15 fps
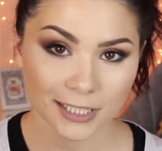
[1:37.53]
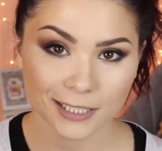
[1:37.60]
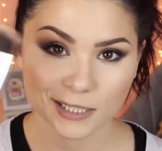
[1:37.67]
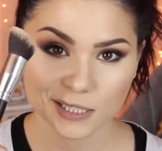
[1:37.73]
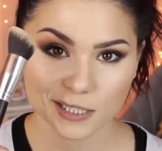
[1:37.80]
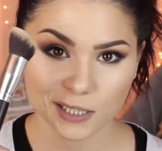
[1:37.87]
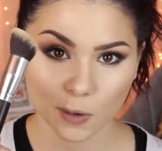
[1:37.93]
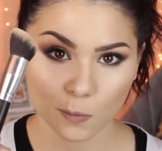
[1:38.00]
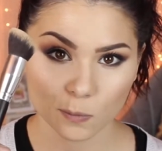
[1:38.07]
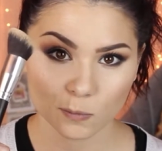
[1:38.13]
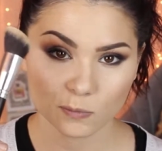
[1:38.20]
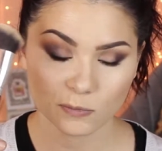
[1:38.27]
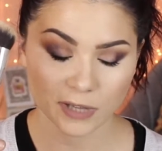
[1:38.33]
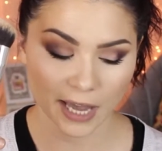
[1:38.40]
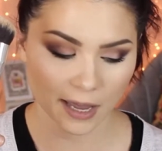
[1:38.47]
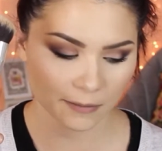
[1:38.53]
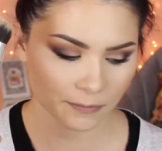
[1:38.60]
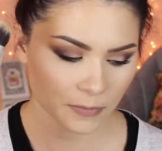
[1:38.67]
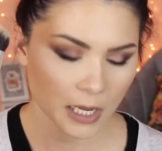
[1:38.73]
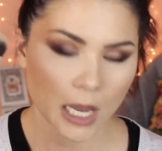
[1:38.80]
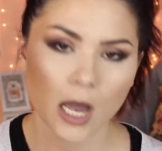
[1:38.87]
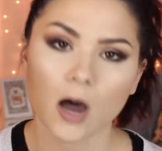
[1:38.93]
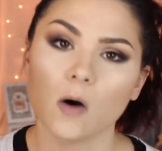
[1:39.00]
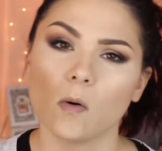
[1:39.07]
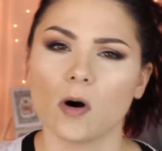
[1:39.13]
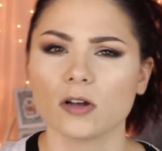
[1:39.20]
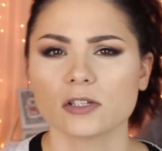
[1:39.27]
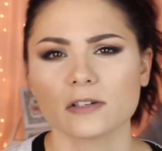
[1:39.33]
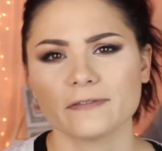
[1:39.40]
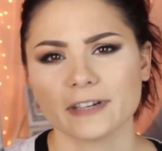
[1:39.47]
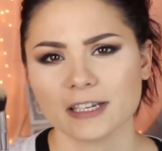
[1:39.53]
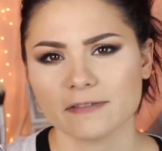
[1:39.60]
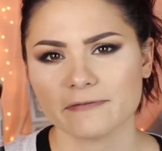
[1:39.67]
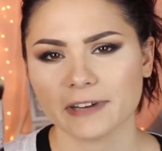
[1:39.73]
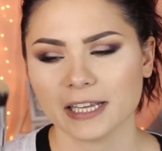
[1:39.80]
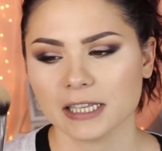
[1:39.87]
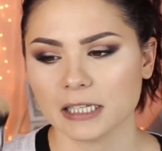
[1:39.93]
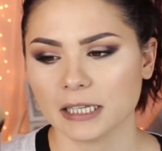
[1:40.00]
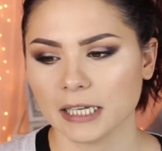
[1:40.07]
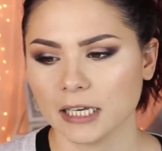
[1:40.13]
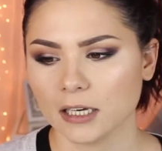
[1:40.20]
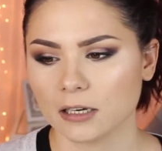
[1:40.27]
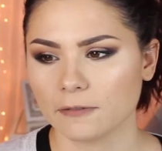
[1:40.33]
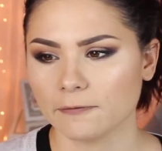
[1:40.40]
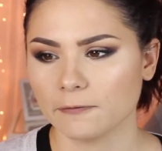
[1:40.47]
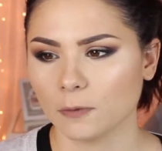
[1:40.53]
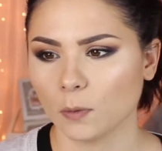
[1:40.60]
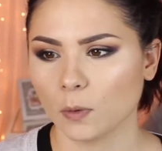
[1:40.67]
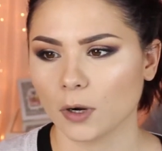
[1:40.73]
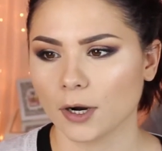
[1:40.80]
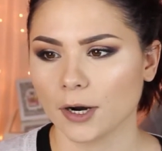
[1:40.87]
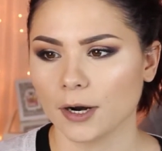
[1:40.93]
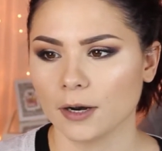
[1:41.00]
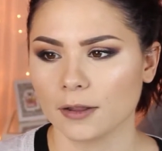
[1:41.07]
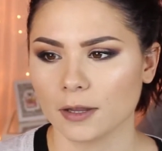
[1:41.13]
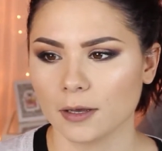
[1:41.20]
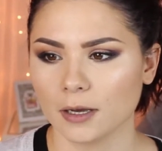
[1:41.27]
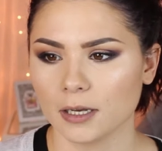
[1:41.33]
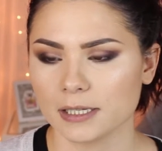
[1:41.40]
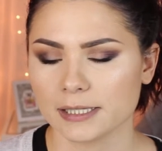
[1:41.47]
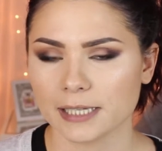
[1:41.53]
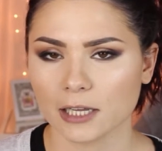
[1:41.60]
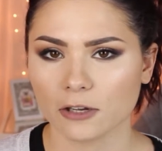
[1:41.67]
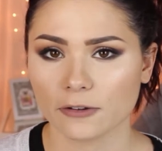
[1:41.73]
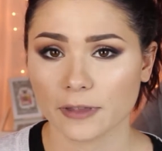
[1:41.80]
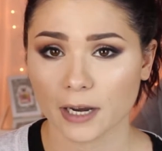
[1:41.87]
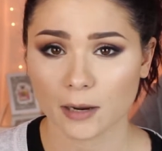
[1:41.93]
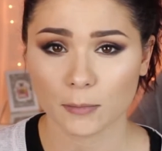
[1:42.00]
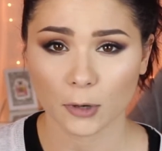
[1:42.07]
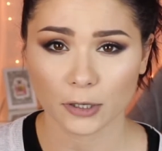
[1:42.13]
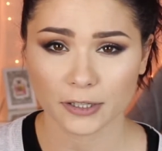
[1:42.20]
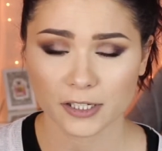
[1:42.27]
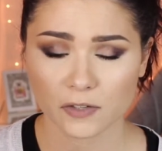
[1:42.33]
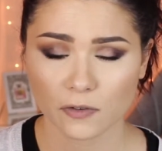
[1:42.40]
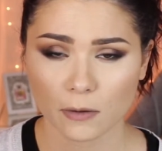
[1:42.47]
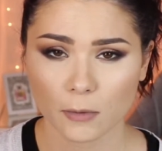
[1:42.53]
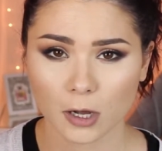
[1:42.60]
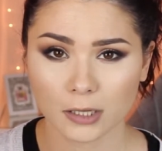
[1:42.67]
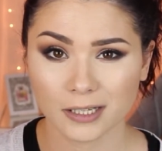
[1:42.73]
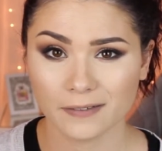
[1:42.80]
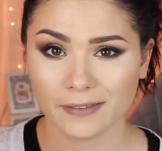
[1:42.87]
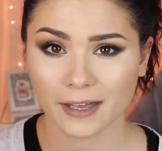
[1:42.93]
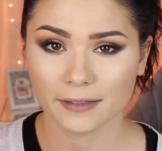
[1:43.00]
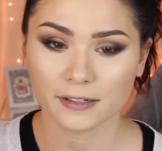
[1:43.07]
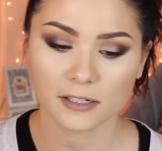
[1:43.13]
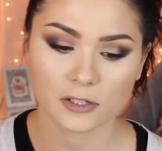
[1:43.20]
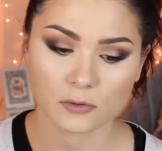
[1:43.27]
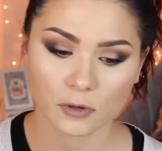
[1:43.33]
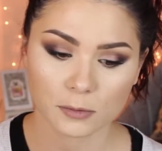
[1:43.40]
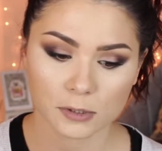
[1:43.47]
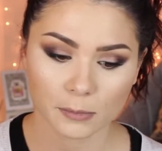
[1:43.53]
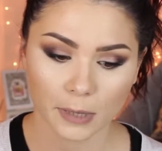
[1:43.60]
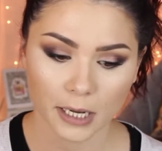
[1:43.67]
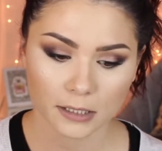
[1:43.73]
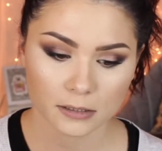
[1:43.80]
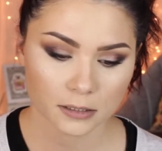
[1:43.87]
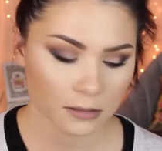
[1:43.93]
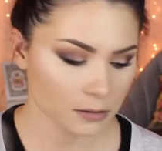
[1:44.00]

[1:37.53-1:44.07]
So yeah. Oh, also, if I can find the link for the seller that I bought this from, I'll leave that in the description box.